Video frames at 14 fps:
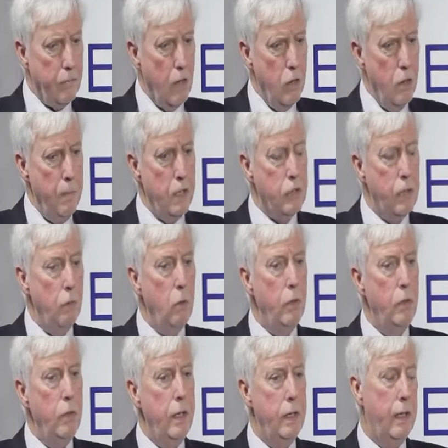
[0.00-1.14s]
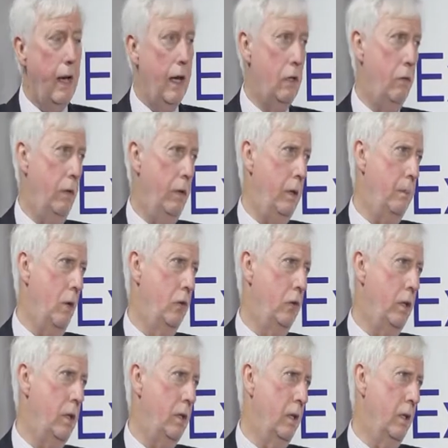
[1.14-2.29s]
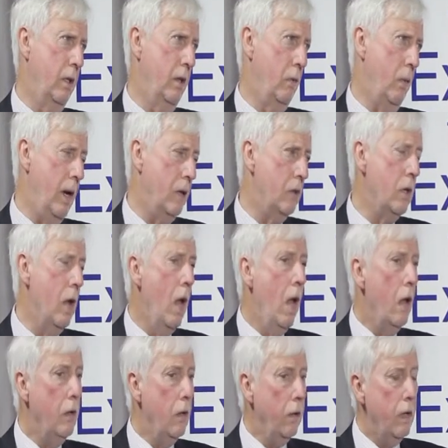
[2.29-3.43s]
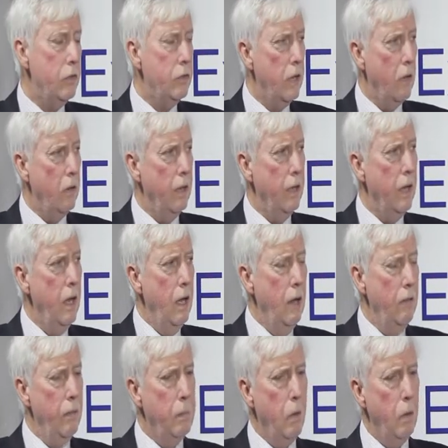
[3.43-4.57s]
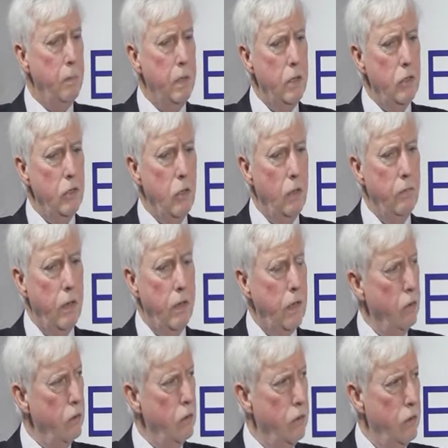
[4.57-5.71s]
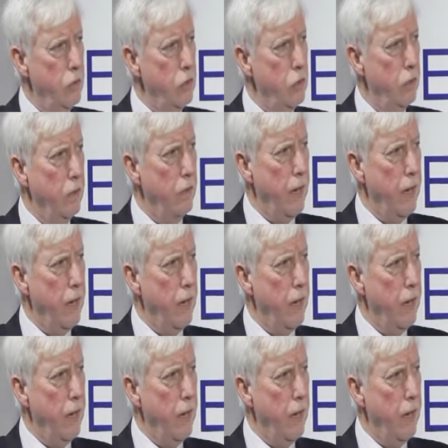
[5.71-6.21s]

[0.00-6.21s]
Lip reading: You may say, well, you need cash for the deposit and the rent. Not necessarily. If the property is not in very good condition and the